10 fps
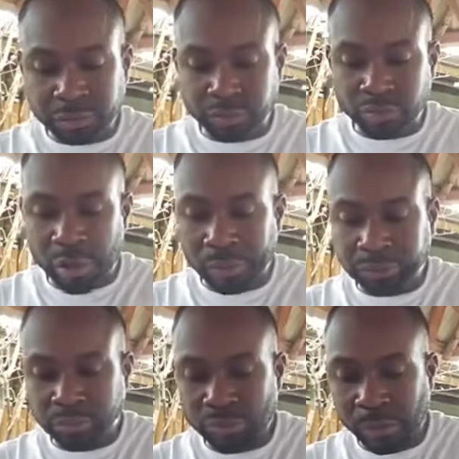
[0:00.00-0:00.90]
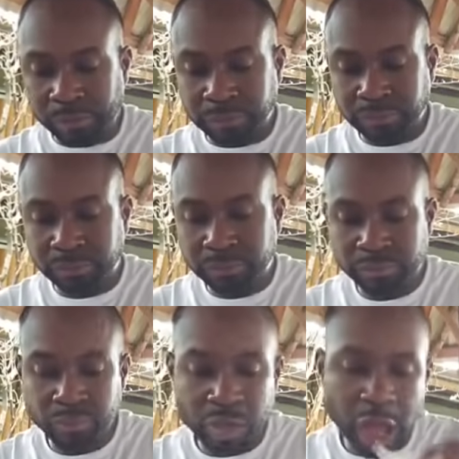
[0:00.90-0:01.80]
and look, so she come over me.
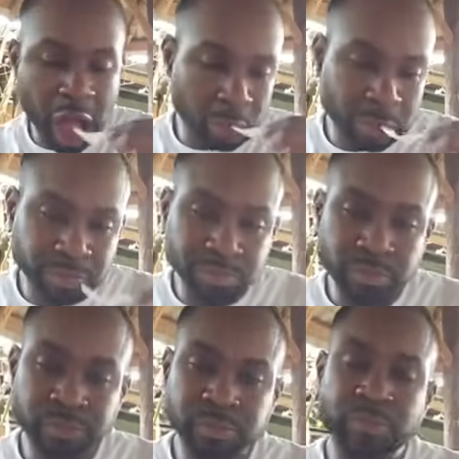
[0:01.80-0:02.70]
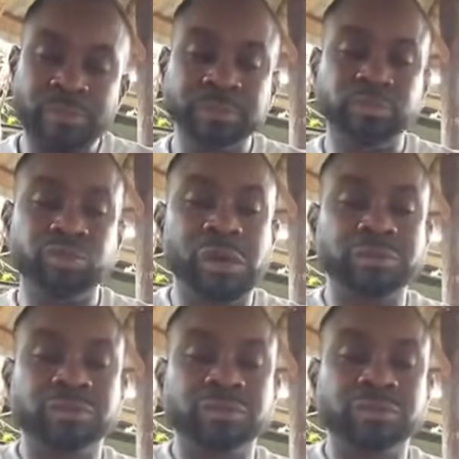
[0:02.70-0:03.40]
She know then you go around.